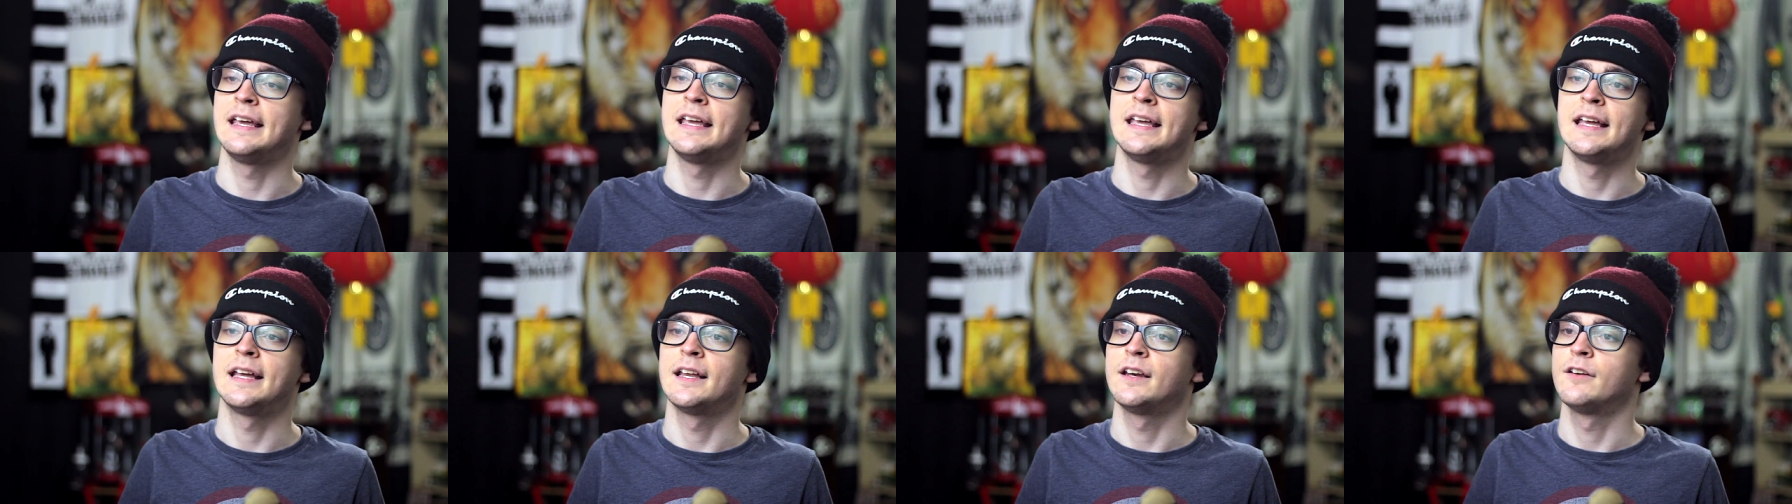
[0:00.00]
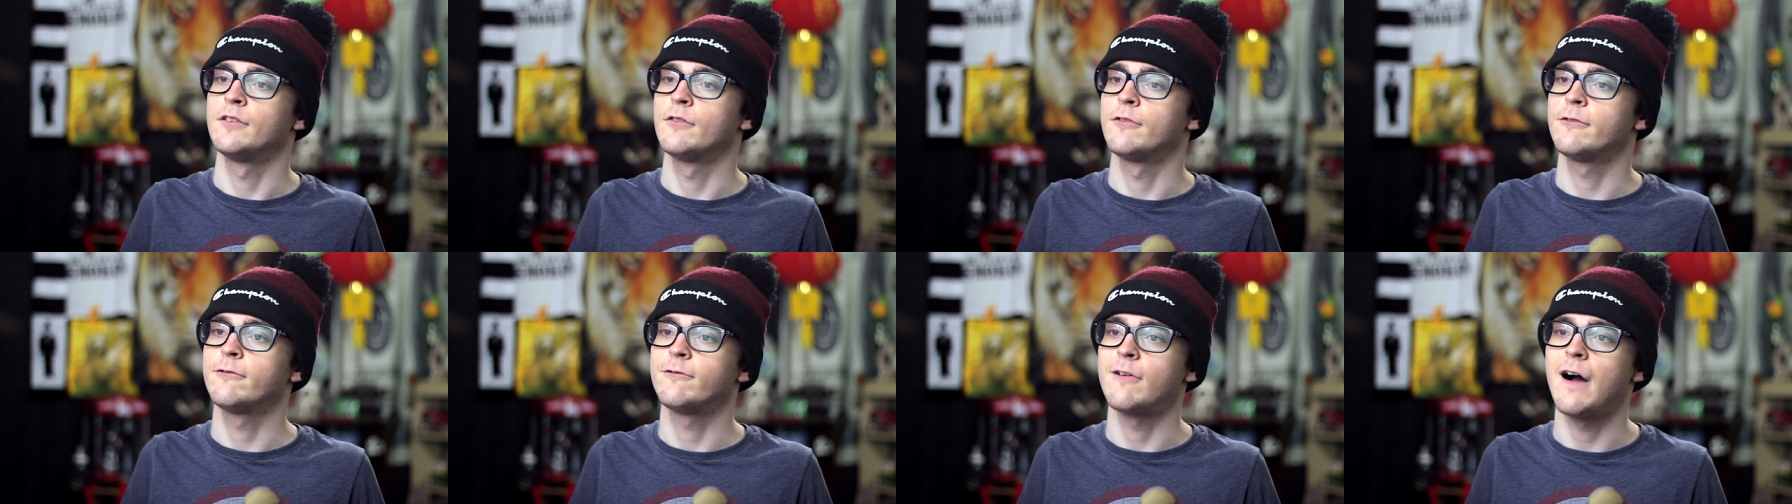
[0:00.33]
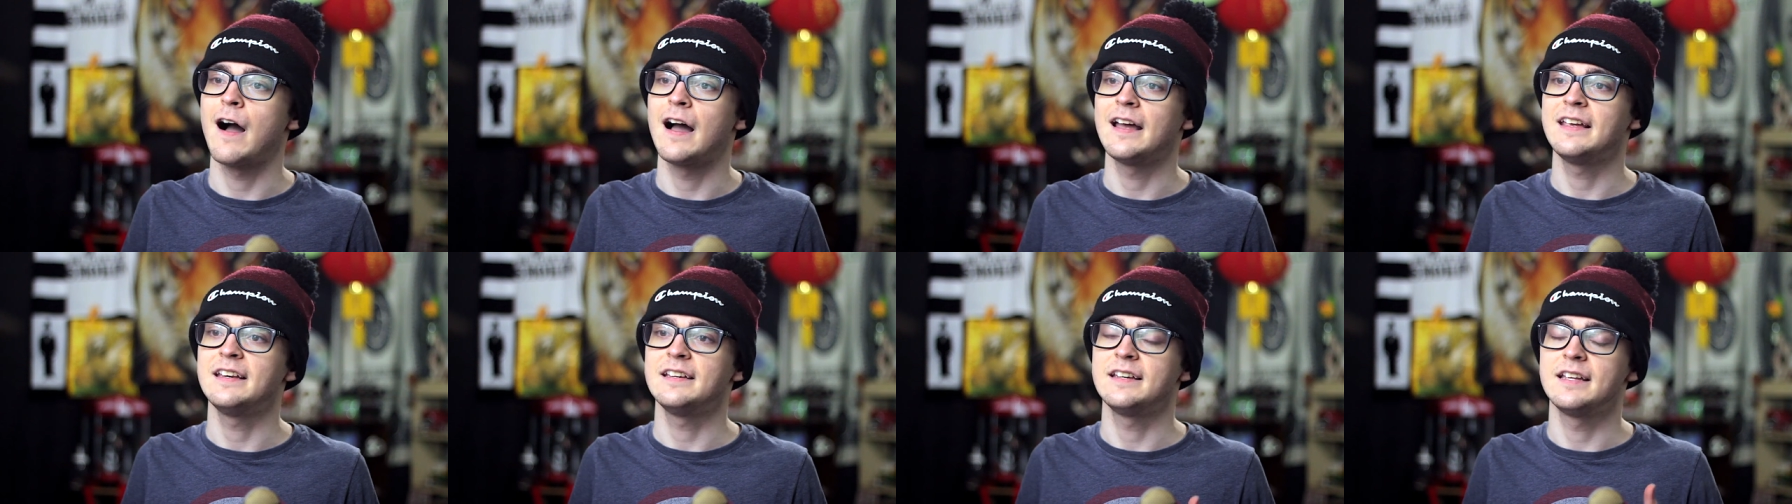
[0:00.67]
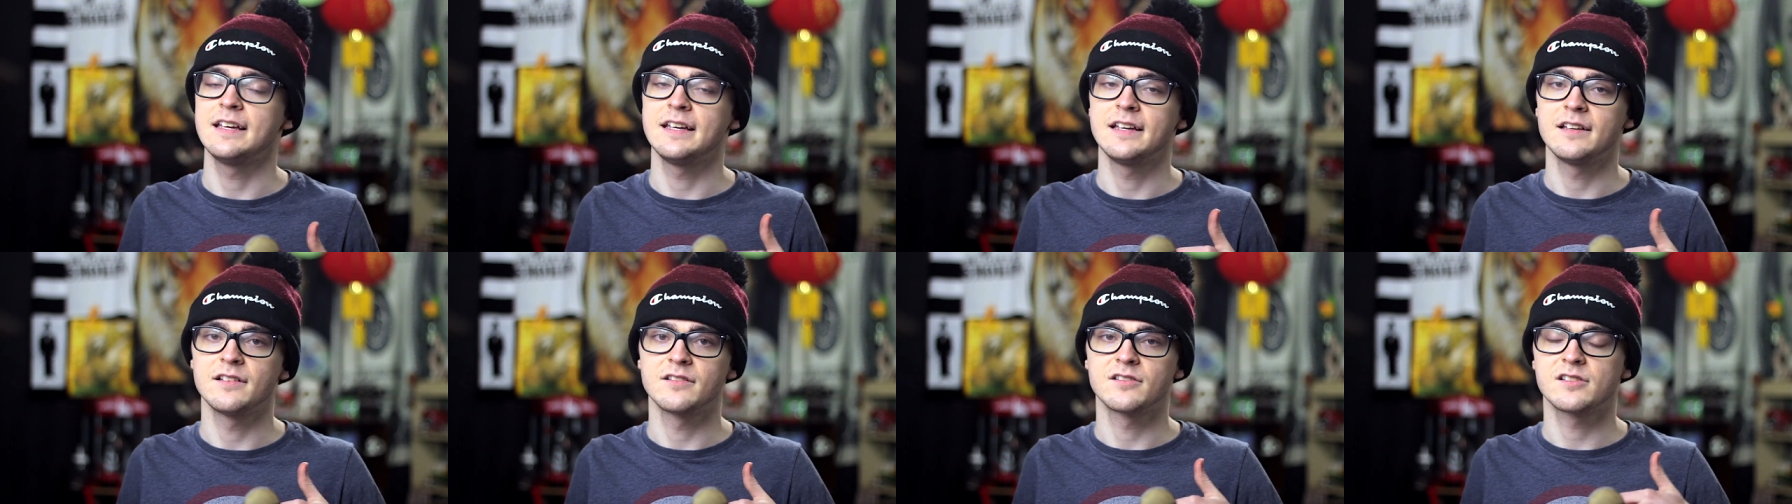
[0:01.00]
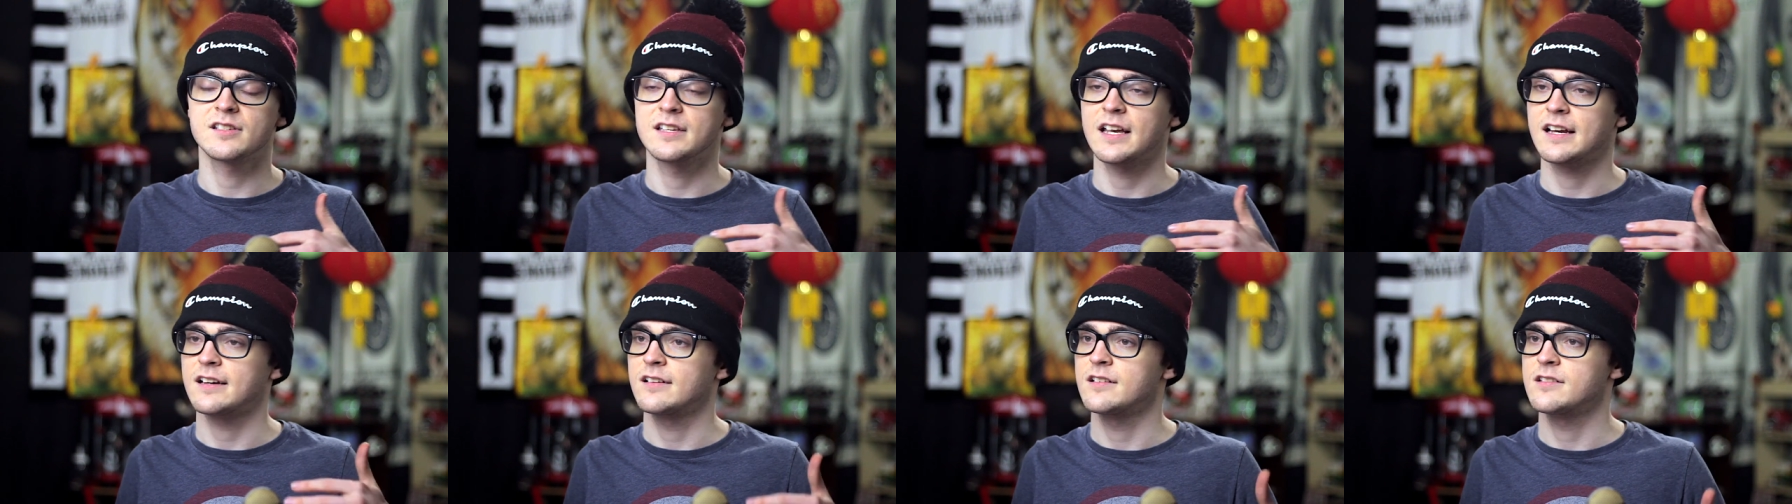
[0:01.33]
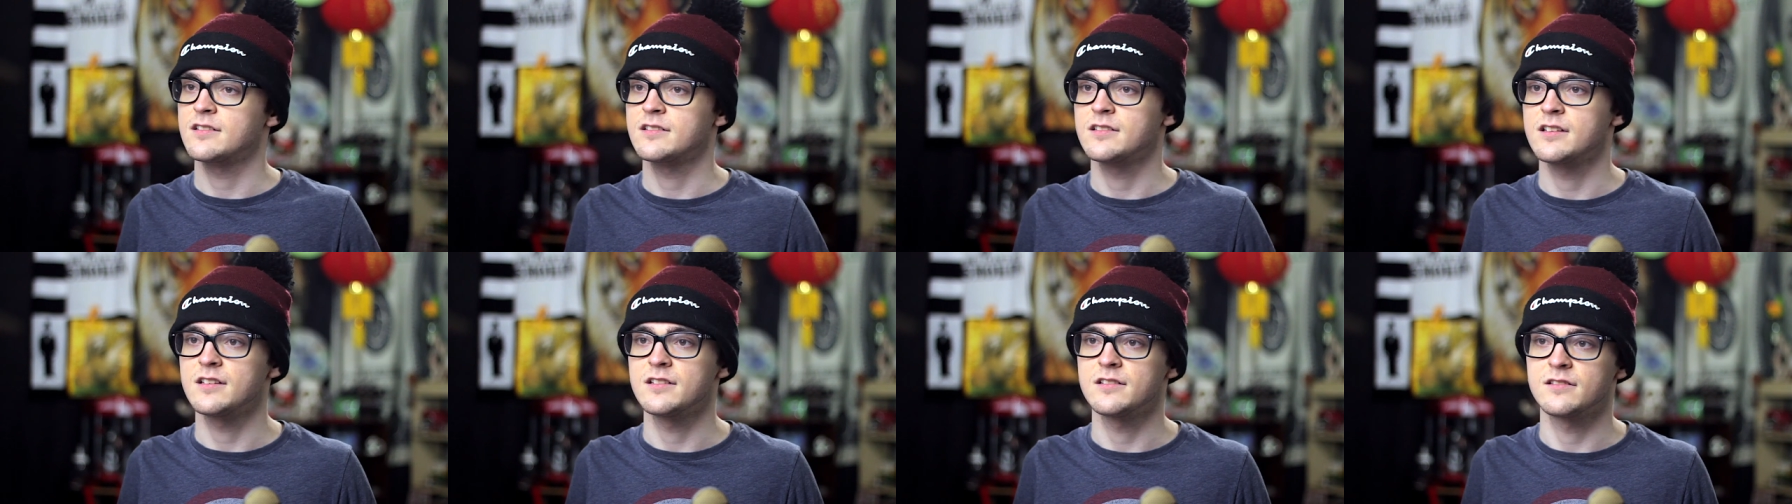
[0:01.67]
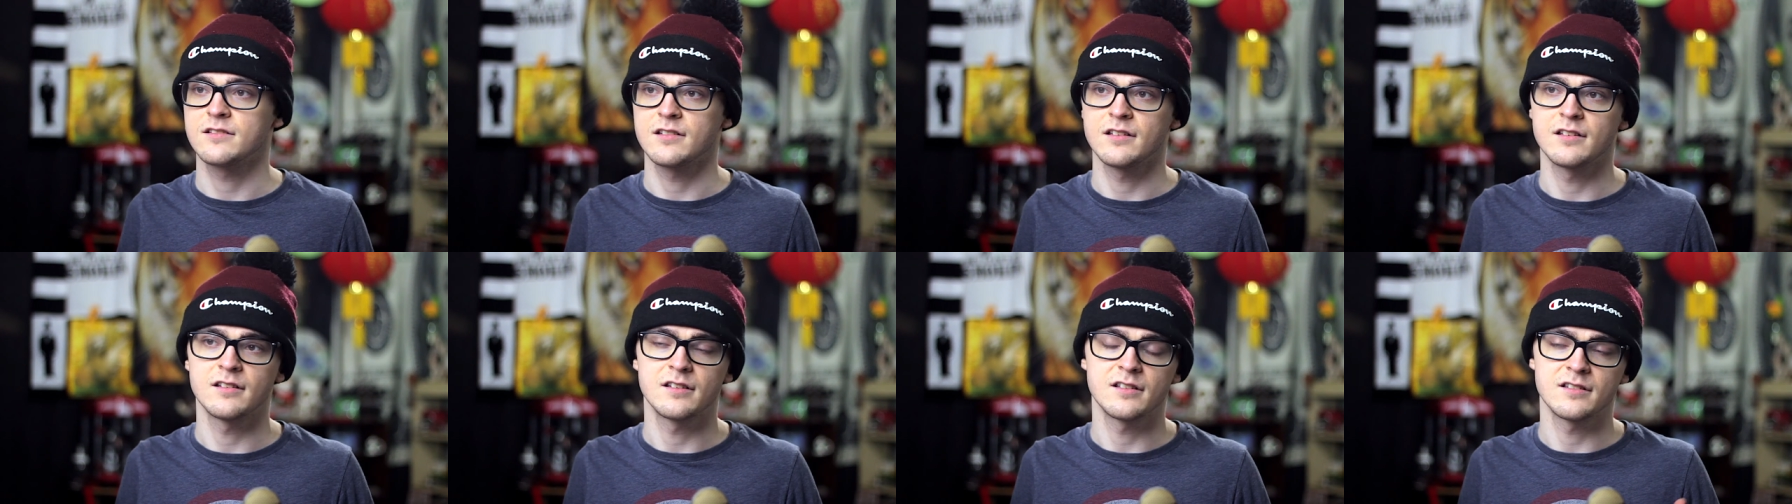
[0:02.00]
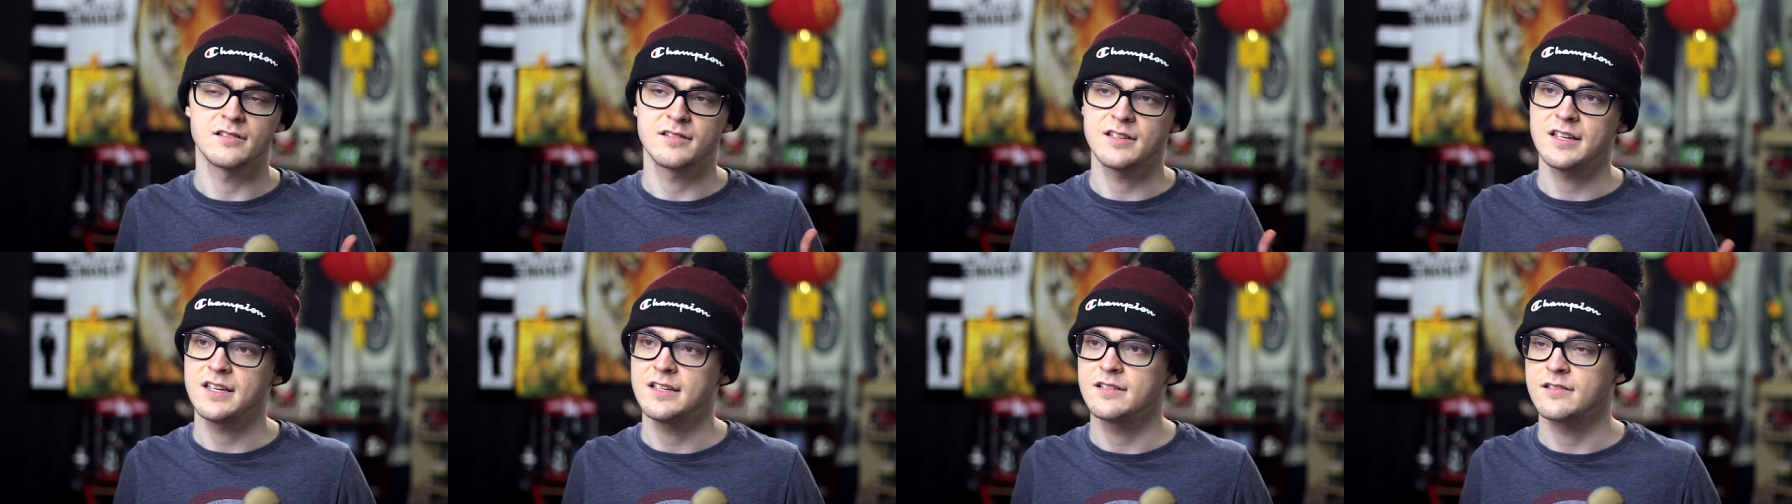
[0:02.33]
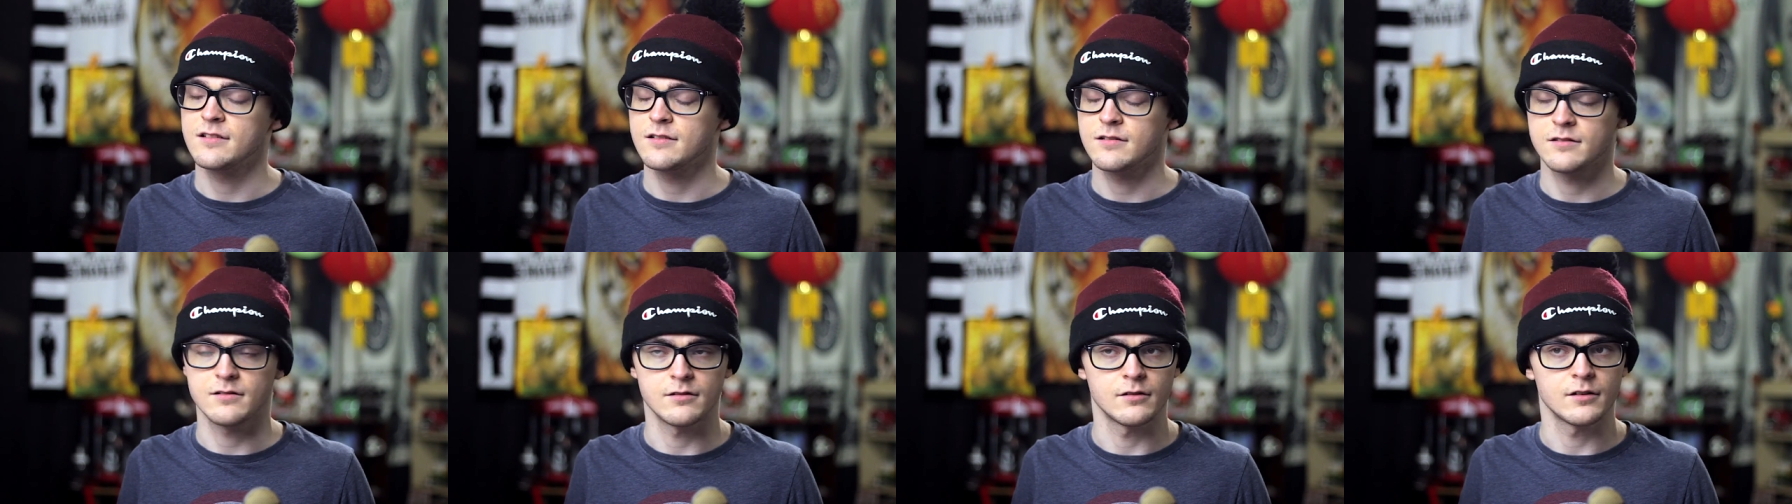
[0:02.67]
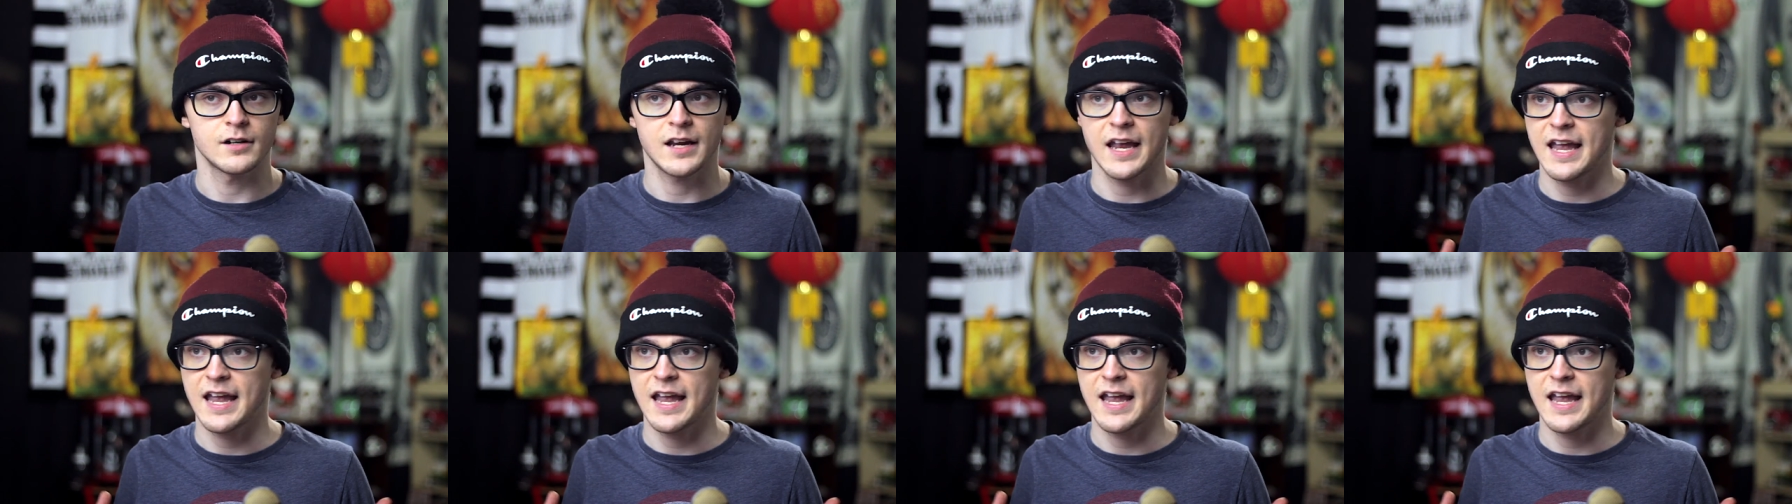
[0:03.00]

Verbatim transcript: in finding sicknesses and diseases or